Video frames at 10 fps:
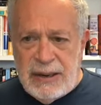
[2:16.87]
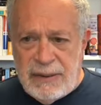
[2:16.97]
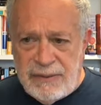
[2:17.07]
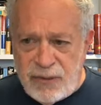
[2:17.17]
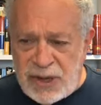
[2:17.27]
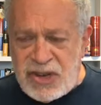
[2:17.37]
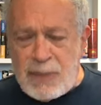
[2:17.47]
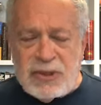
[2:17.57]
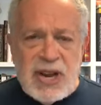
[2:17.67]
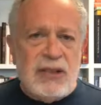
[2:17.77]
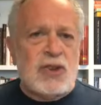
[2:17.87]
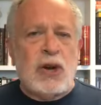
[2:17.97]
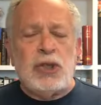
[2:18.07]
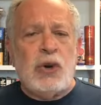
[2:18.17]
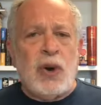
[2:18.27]
For example, take the
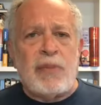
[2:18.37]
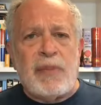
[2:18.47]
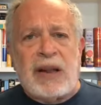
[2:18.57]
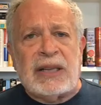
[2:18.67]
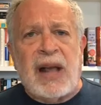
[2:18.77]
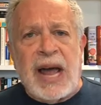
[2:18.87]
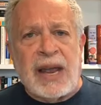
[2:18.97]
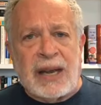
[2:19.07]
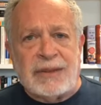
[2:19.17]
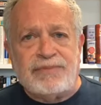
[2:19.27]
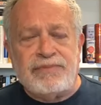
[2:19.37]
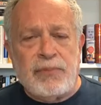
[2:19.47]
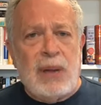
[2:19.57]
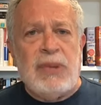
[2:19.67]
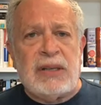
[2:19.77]
social norm about lying,
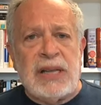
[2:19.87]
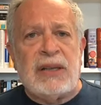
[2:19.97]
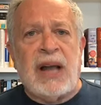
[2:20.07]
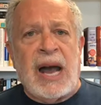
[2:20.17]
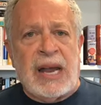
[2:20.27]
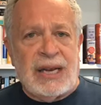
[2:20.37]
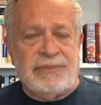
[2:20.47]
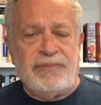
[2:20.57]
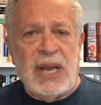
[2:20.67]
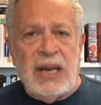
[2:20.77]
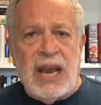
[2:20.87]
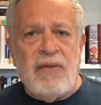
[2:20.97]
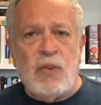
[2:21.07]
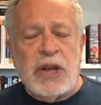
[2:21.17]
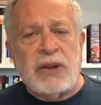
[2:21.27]
publicly lying,
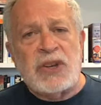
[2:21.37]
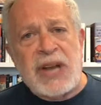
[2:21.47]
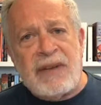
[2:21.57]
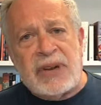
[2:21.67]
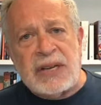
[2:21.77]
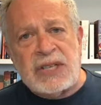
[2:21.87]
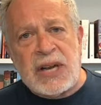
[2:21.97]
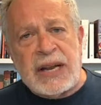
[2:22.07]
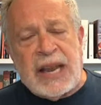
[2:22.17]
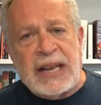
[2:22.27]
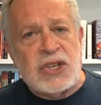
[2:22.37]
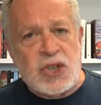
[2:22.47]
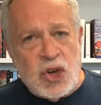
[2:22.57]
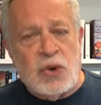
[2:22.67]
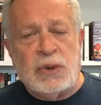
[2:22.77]
even when there is evidence against
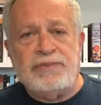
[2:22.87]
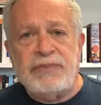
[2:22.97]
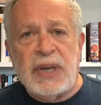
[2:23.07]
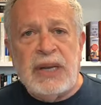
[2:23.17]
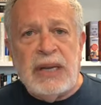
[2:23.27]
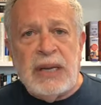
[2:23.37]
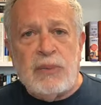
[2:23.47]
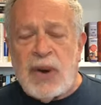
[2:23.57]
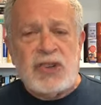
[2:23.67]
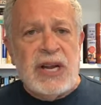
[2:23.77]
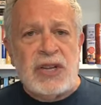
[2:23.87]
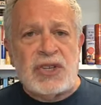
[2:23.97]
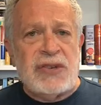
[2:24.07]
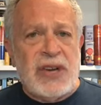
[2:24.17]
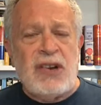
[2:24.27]
you. Presidents
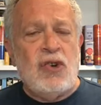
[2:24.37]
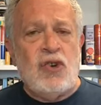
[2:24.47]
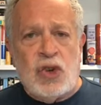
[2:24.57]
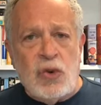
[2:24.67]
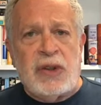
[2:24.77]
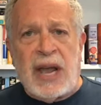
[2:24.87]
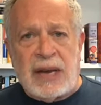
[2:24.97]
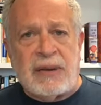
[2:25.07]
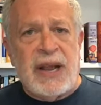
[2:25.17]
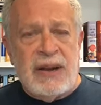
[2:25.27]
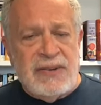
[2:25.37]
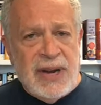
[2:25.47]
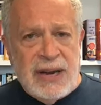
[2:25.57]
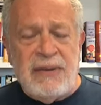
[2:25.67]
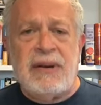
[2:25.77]
didn't do that. They
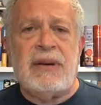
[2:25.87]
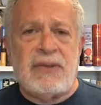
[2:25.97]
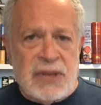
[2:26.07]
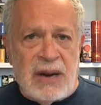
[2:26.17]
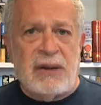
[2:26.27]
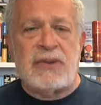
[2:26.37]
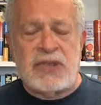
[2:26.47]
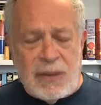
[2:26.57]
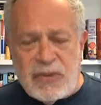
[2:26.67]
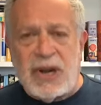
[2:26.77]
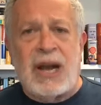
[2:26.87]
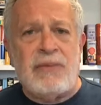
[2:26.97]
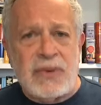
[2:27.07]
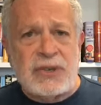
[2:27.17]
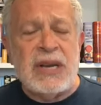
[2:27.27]
did tell
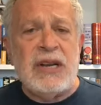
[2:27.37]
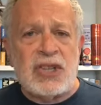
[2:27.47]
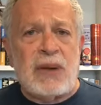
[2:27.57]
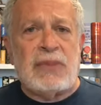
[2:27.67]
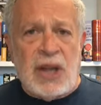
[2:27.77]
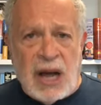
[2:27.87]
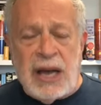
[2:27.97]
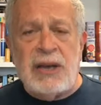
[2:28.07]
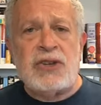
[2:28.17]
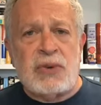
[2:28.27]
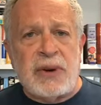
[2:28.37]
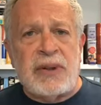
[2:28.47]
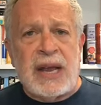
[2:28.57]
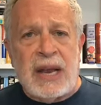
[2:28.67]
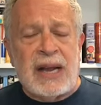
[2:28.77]
sometimes some lies, or
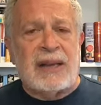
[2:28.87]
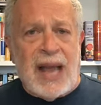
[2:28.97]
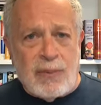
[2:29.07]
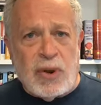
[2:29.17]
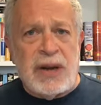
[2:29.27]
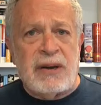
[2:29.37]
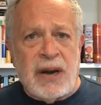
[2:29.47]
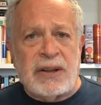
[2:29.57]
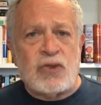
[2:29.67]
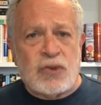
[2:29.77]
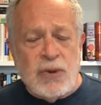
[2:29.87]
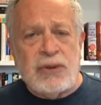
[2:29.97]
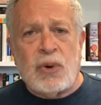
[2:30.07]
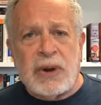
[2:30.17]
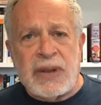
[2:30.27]
they elaborated on the truth,
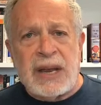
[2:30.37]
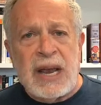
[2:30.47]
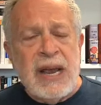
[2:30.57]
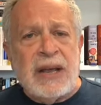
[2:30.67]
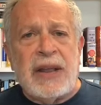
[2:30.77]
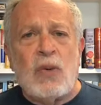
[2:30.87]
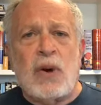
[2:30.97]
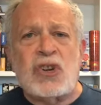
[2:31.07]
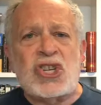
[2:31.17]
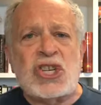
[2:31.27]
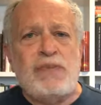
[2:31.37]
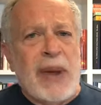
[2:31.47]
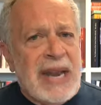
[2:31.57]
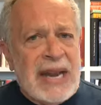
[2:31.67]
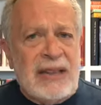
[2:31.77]
or they were
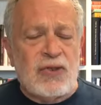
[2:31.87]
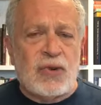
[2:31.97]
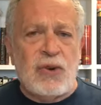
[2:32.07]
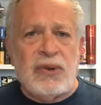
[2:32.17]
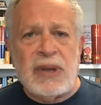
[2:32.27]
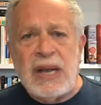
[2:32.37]
spinning the truth.